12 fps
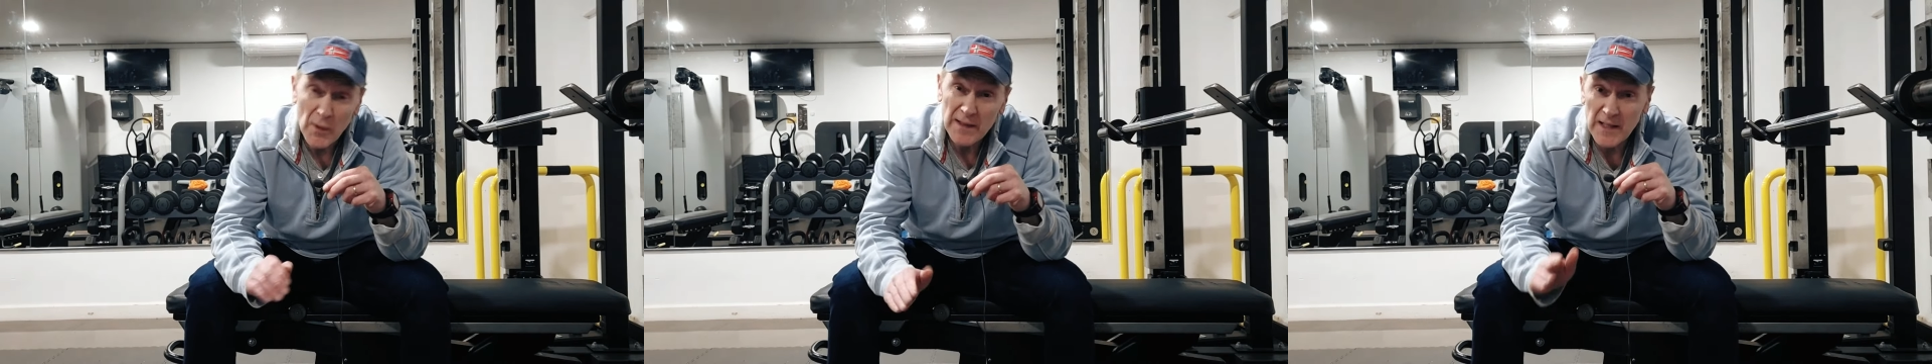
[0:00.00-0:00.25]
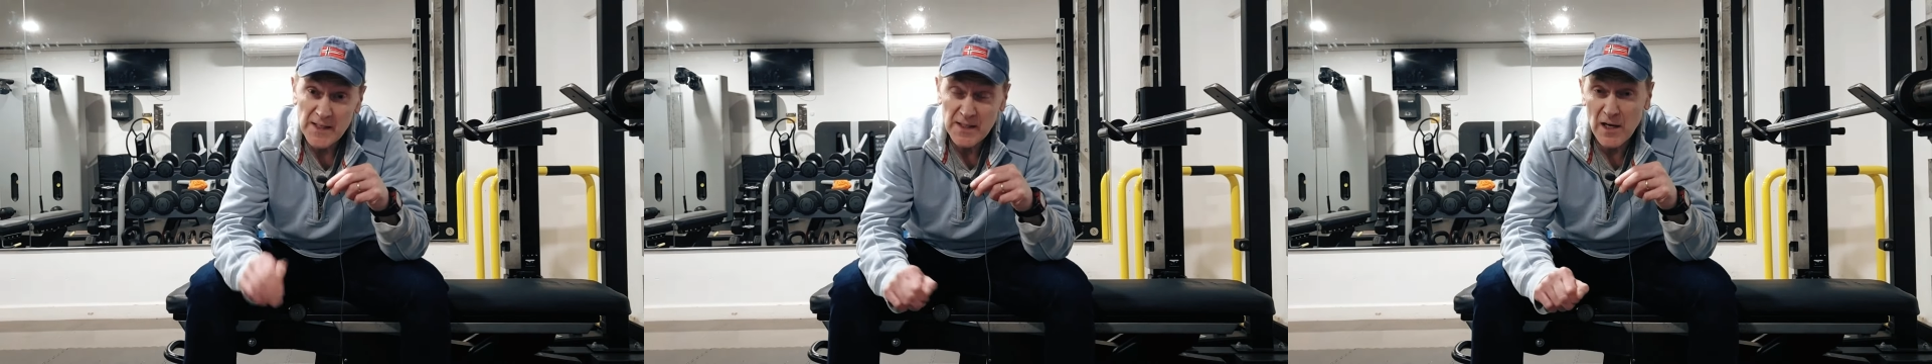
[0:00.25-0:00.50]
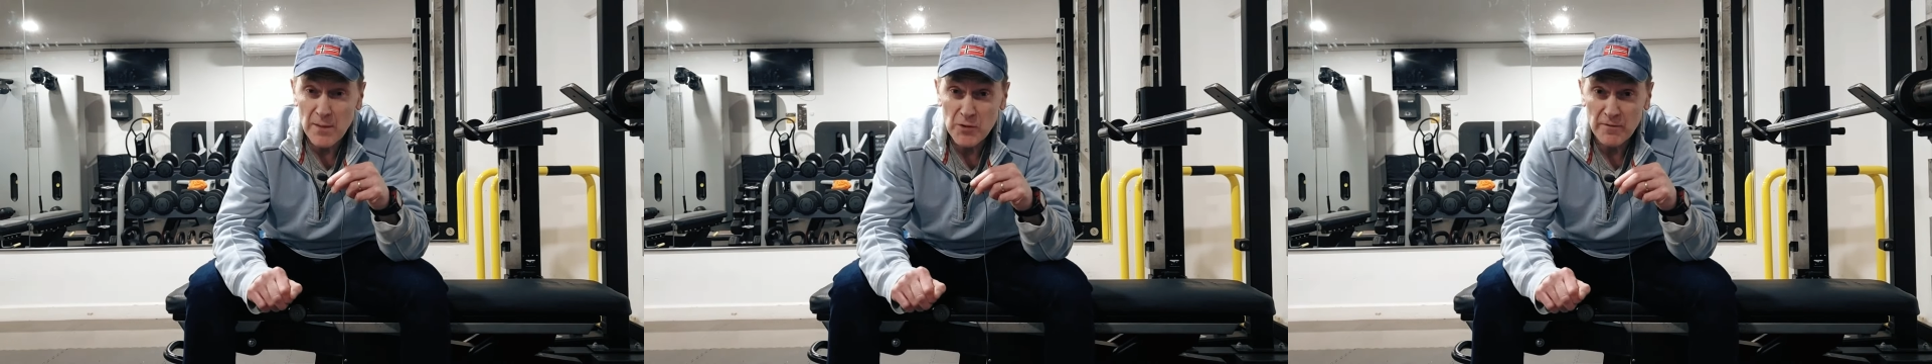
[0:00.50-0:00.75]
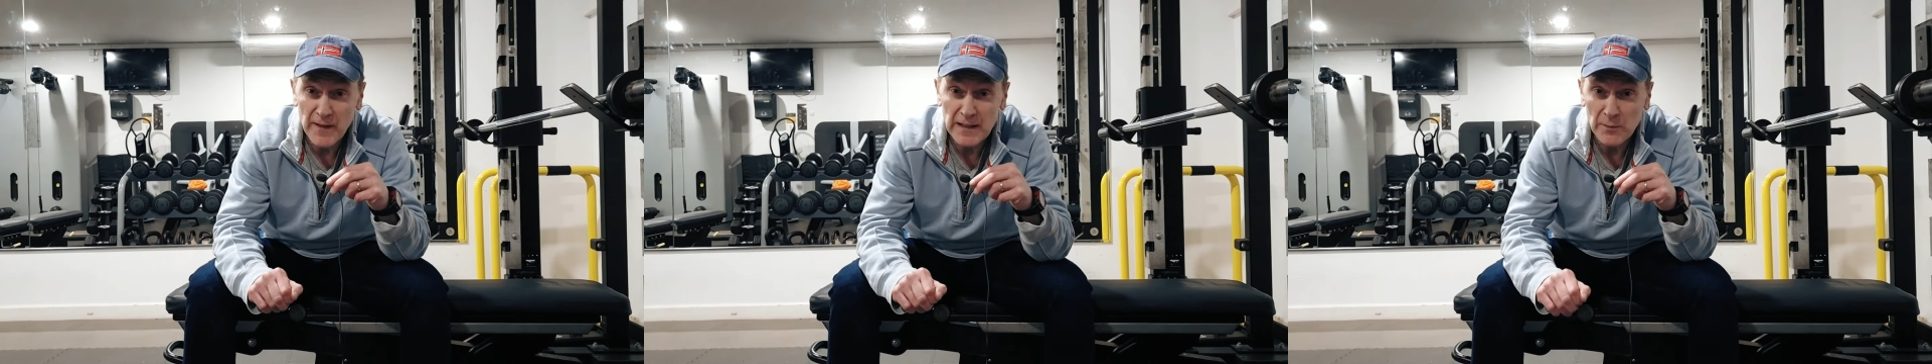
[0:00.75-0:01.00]
when less time is
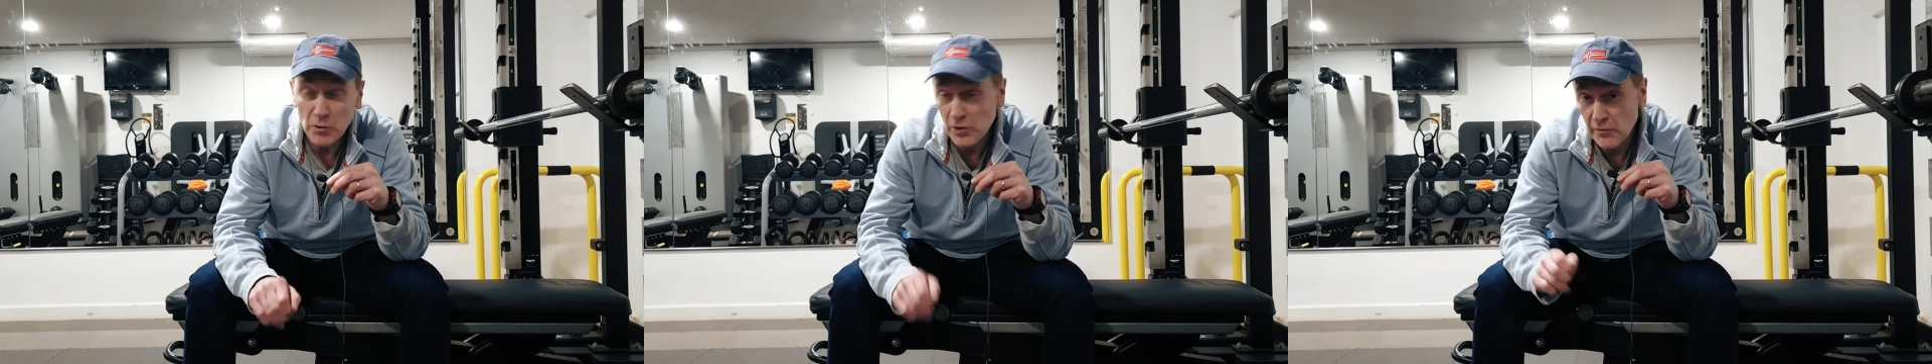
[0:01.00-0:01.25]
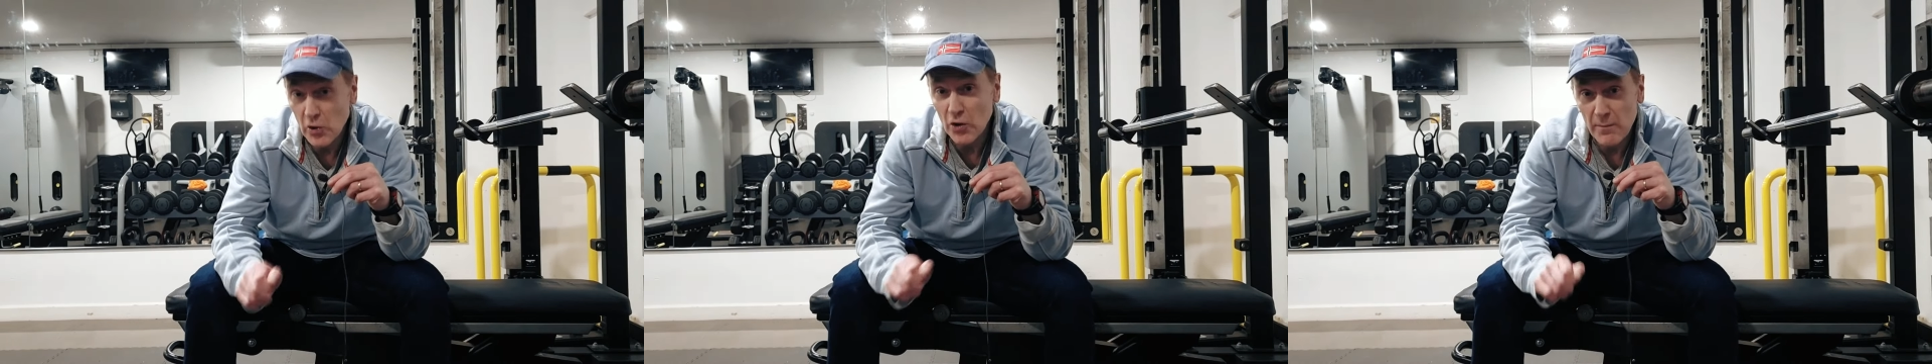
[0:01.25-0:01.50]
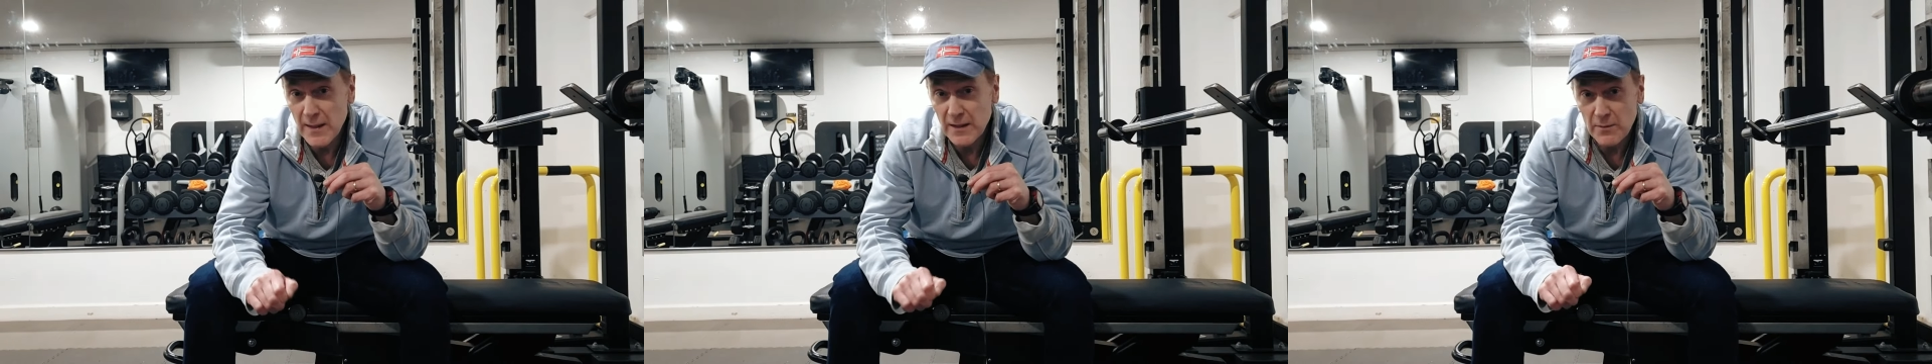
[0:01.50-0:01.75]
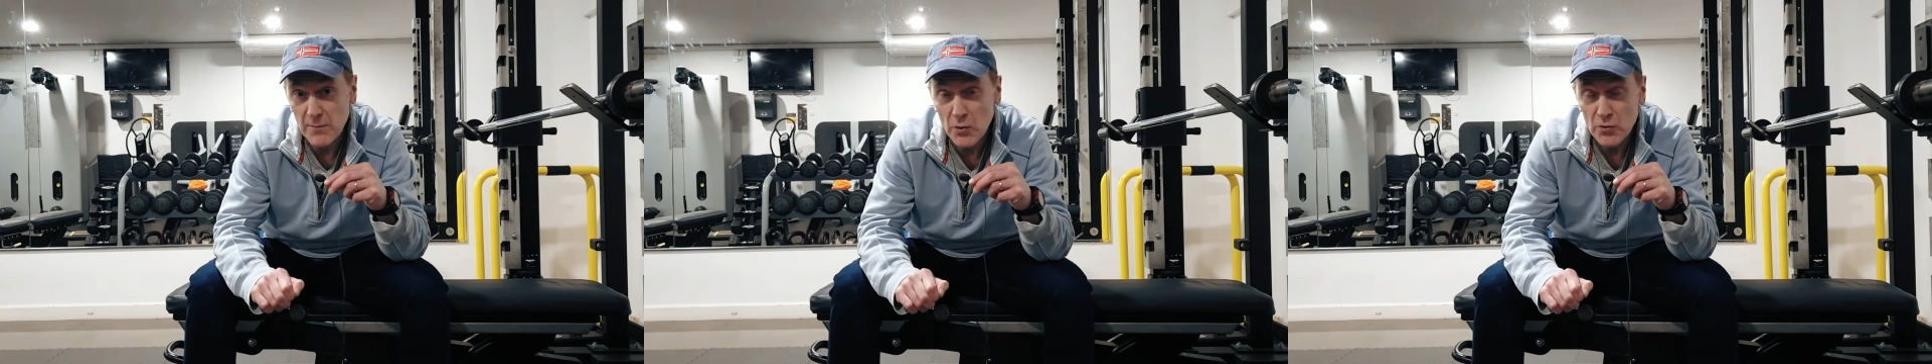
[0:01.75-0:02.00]
available, you've got to
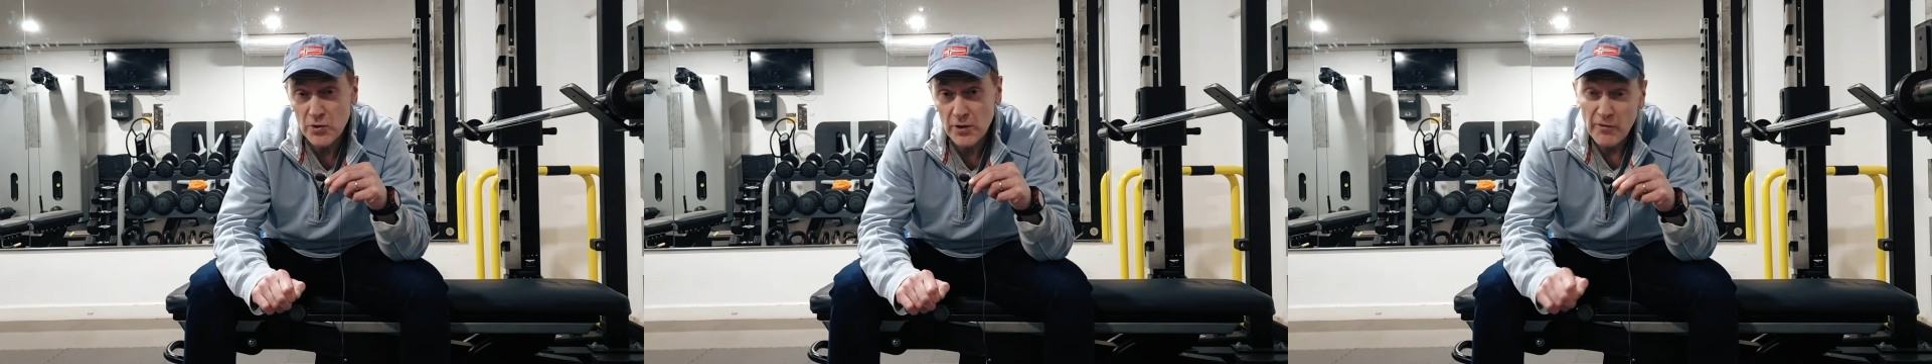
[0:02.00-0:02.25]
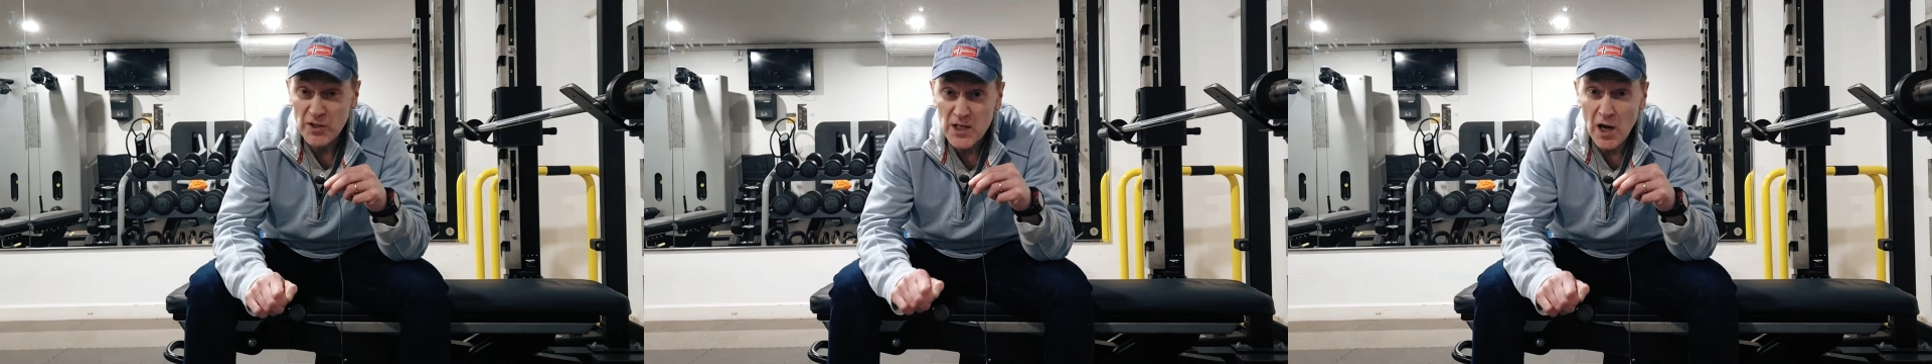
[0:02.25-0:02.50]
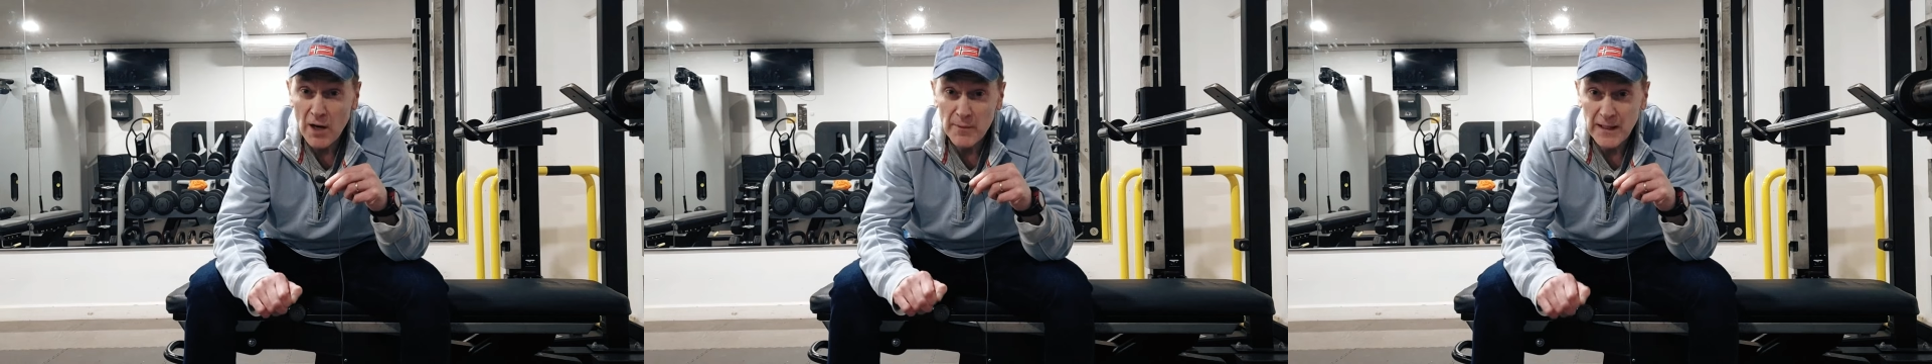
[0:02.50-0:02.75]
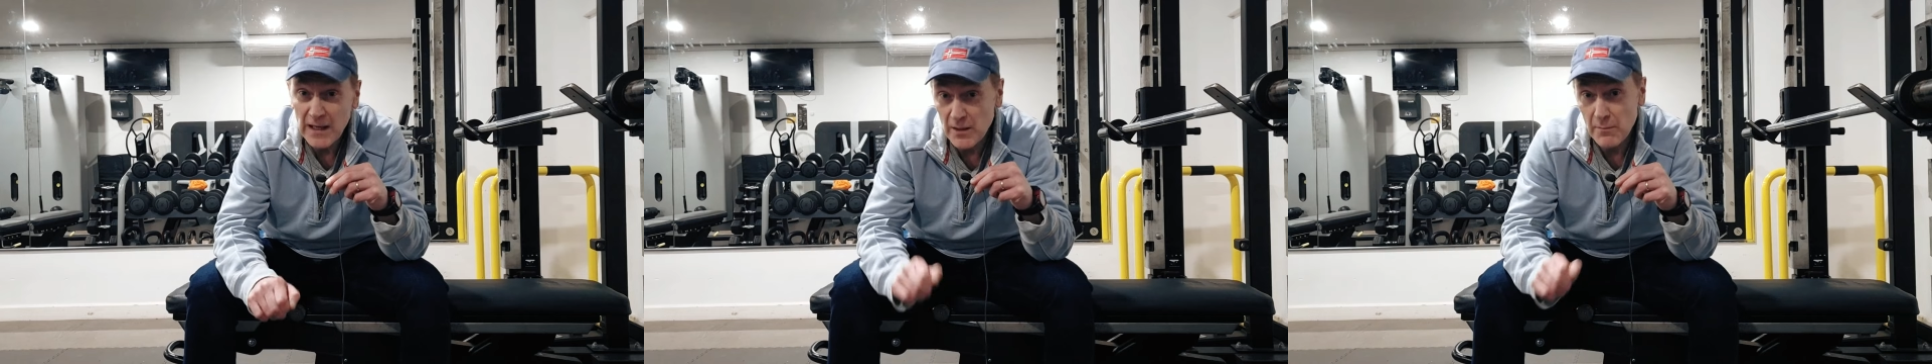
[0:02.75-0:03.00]
make the most of your time
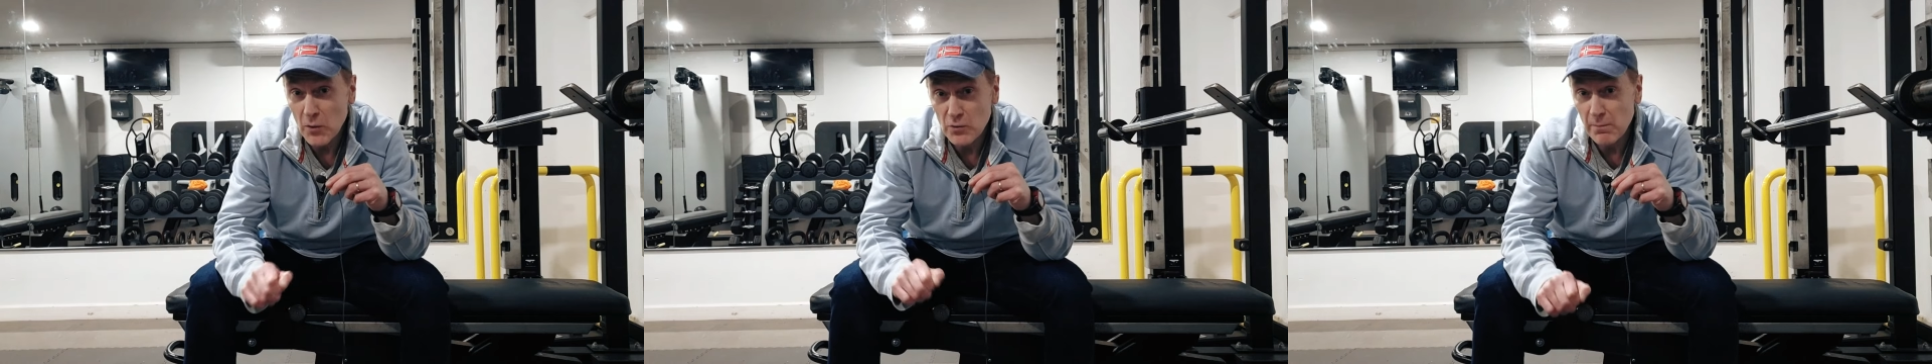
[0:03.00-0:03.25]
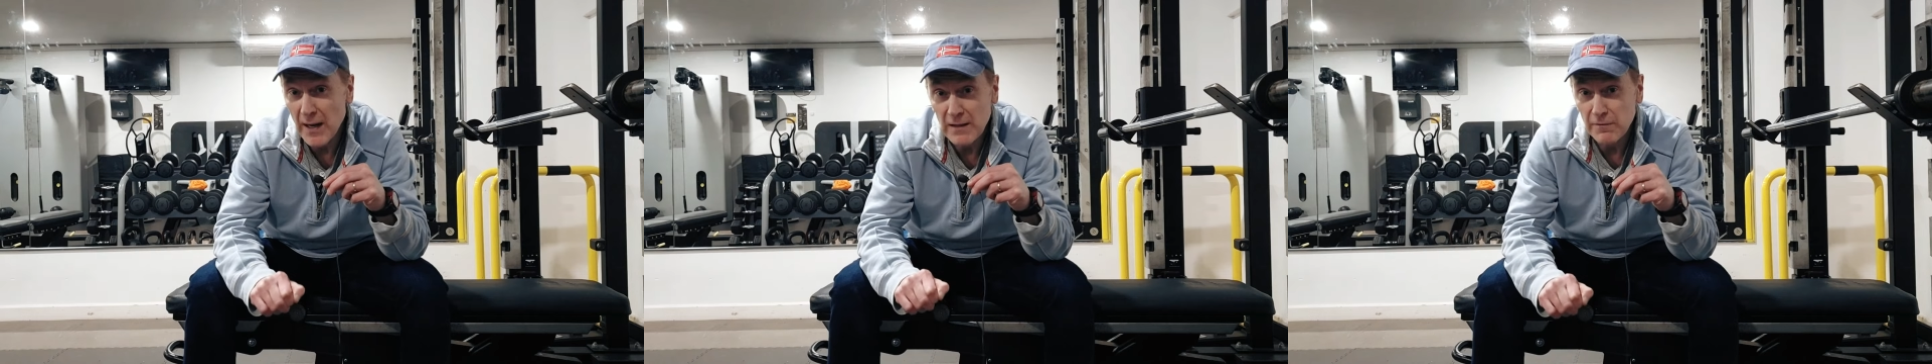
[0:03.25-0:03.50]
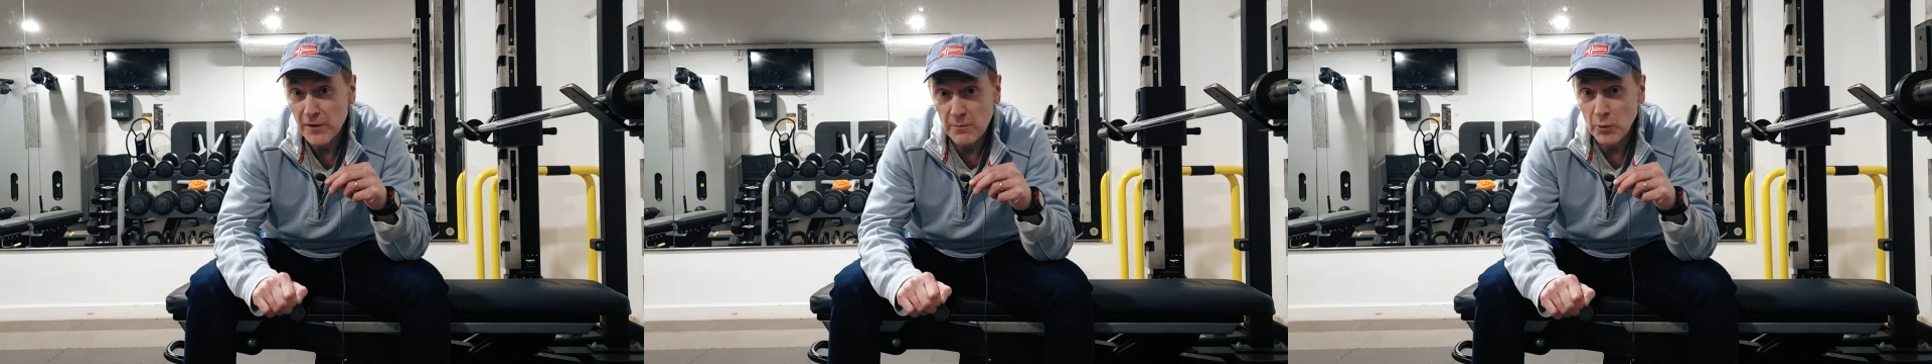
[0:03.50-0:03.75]
and get the most bang for your